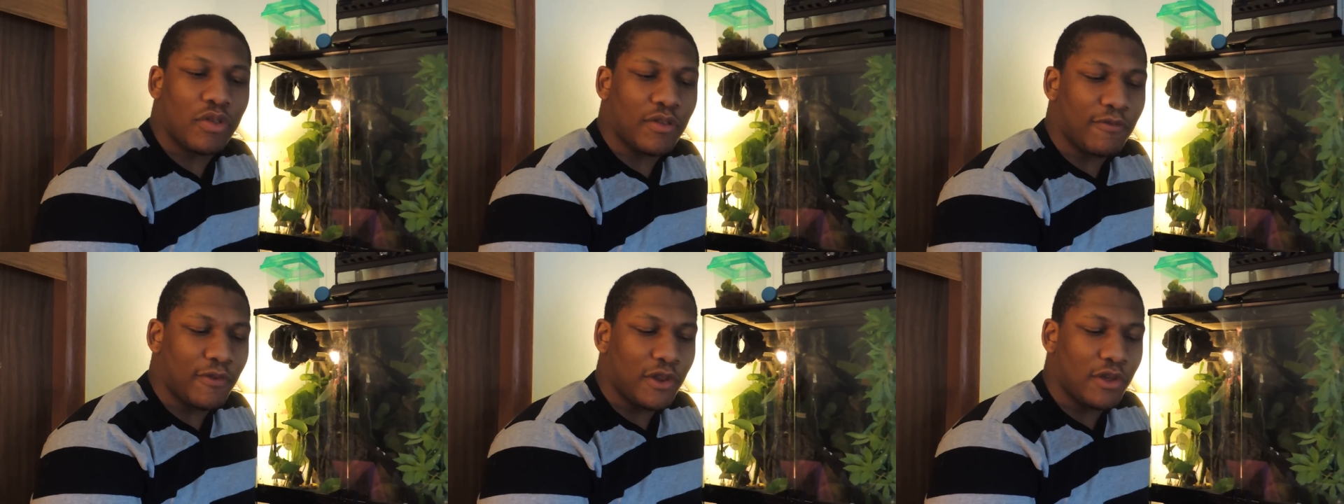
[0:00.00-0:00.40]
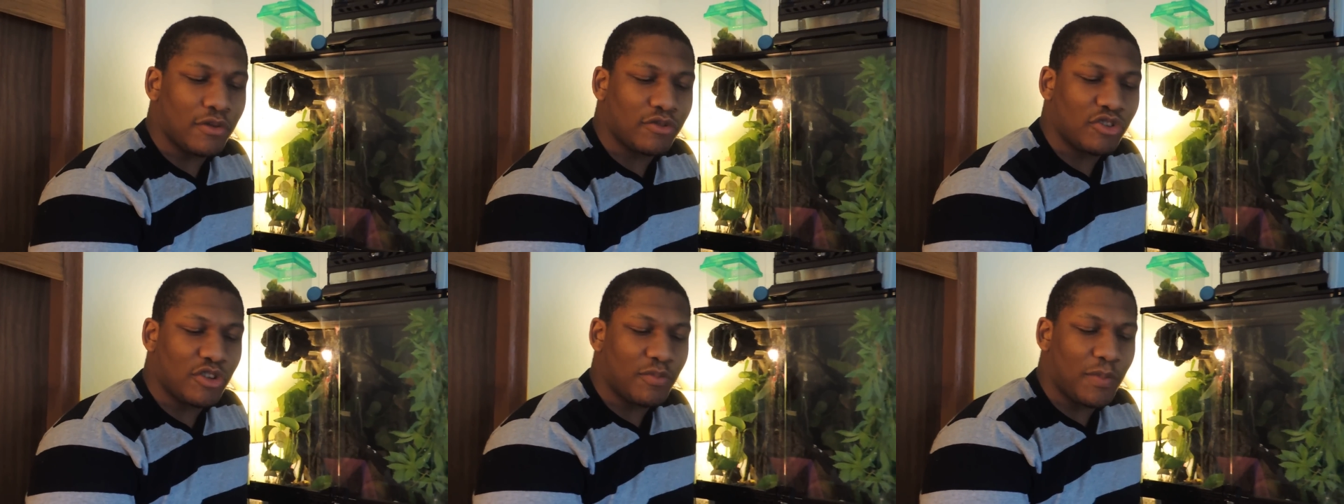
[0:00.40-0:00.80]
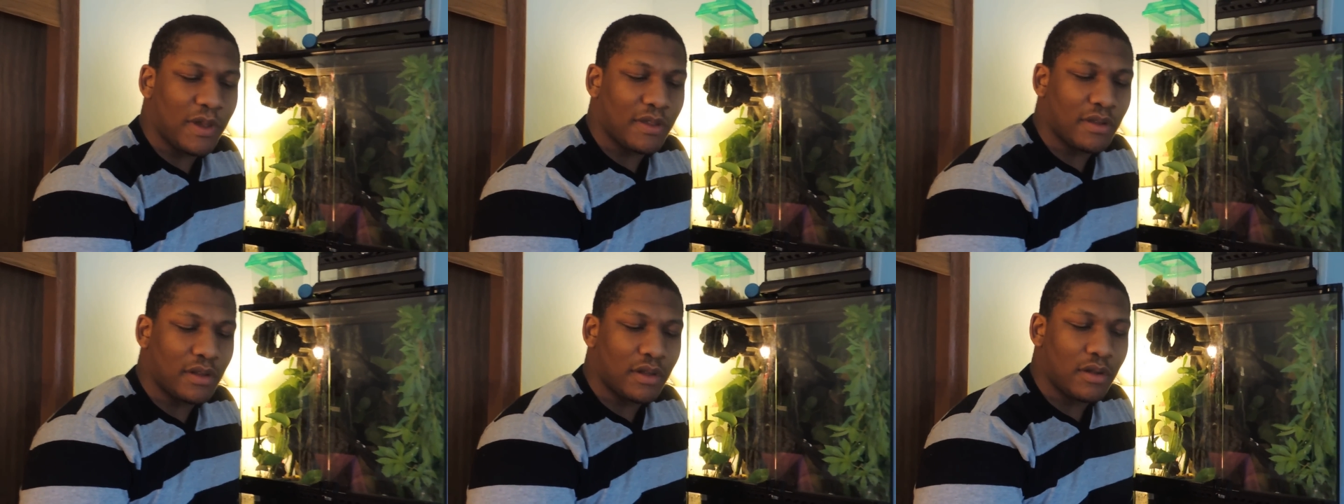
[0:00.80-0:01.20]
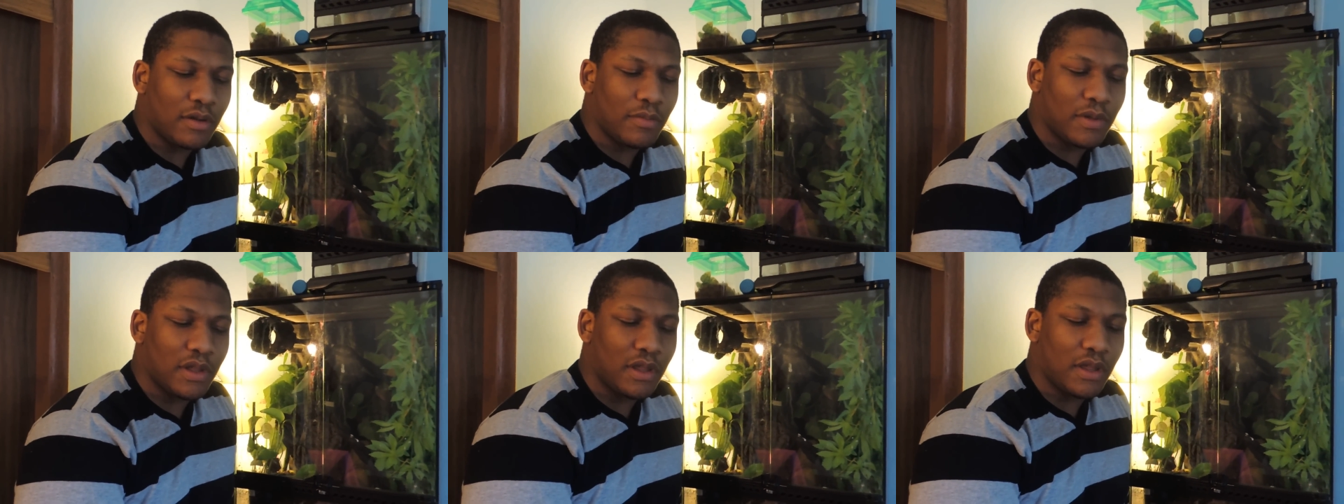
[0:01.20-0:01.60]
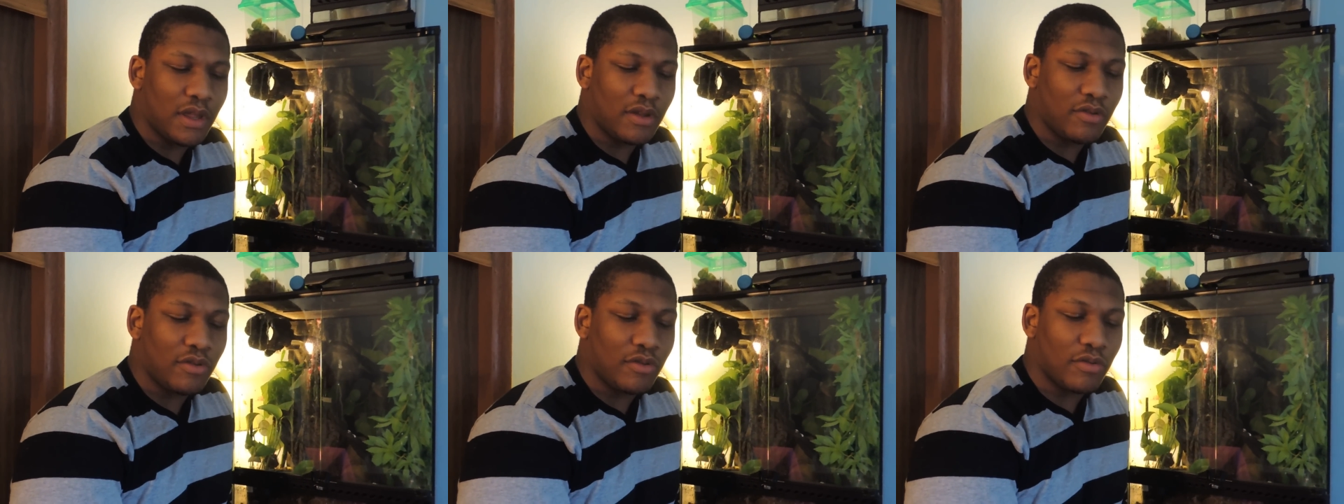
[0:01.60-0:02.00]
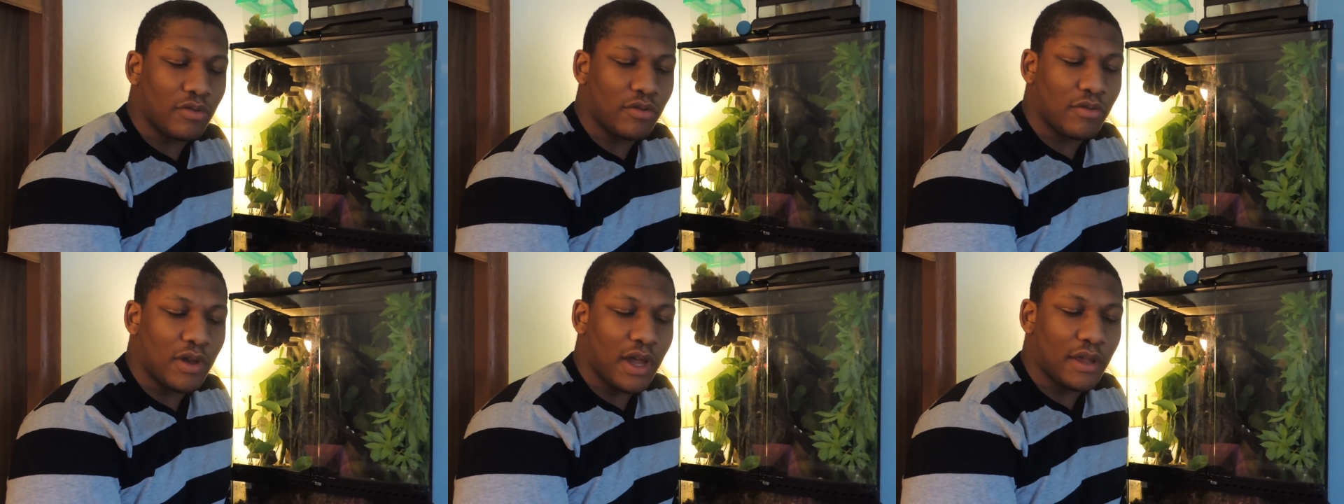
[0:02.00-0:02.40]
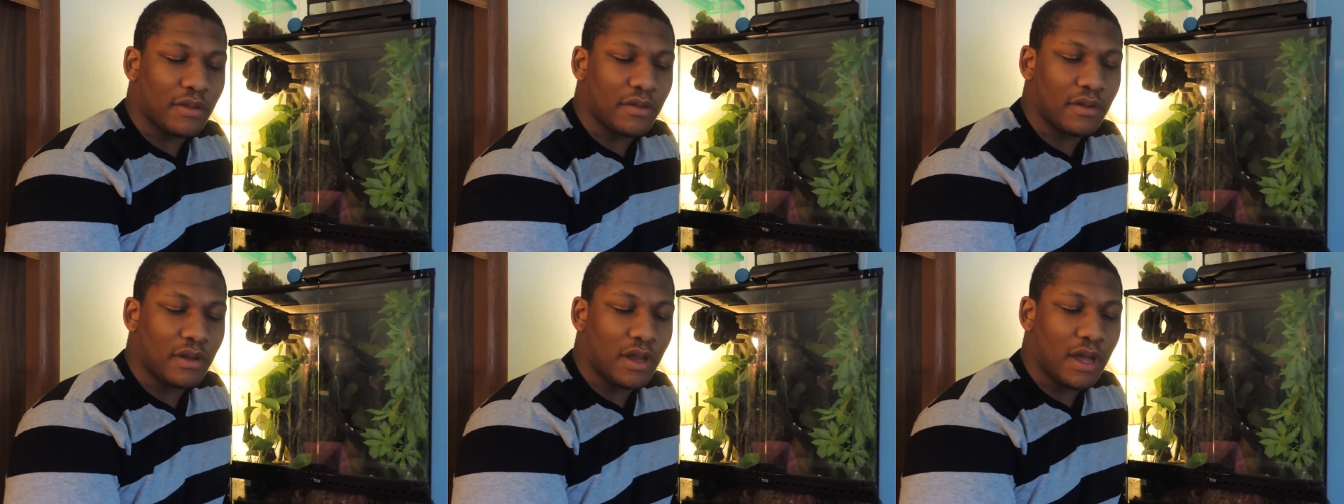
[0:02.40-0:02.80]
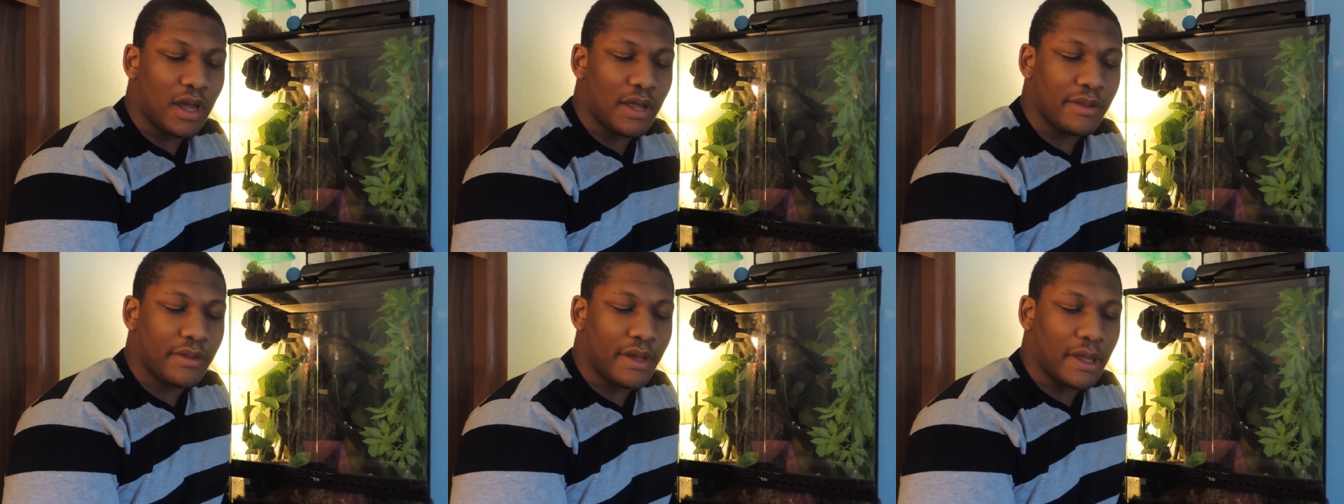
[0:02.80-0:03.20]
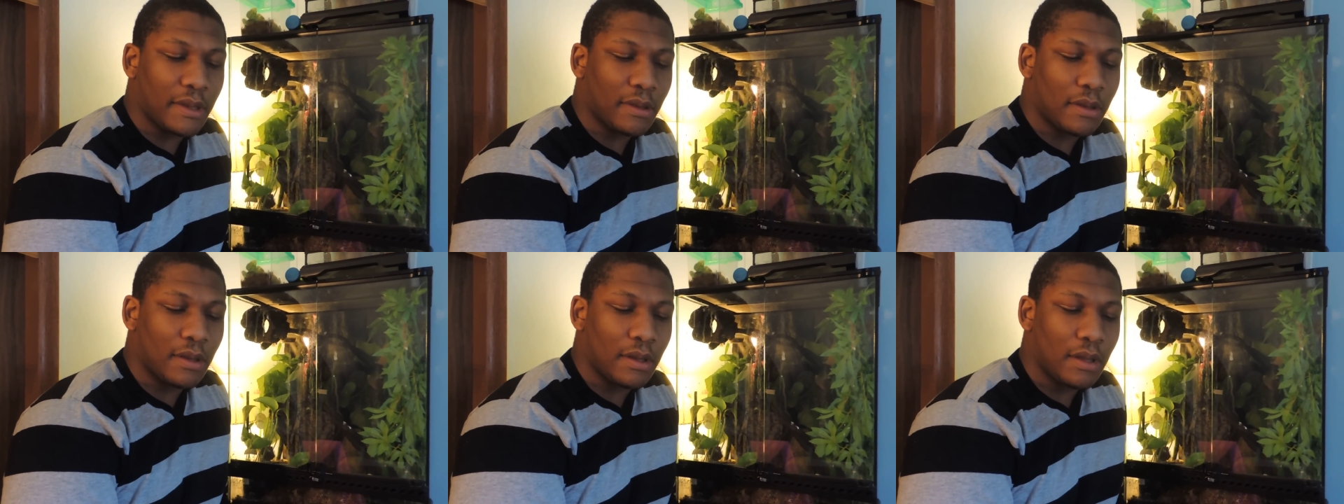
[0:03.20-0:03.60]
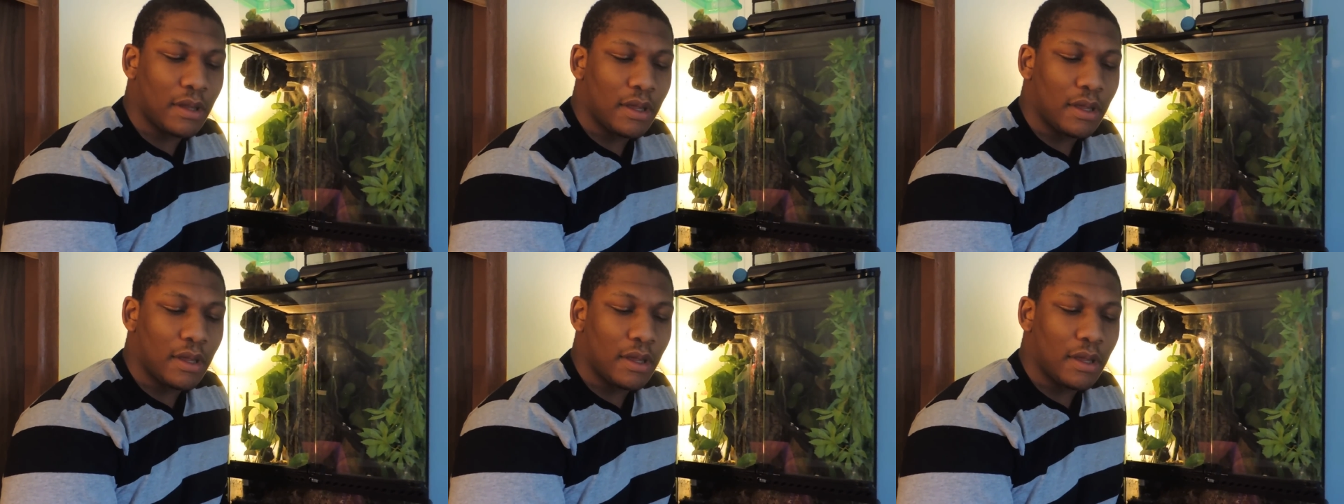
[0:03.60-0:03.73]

This video is just basically going to be introducing you guys to the contest.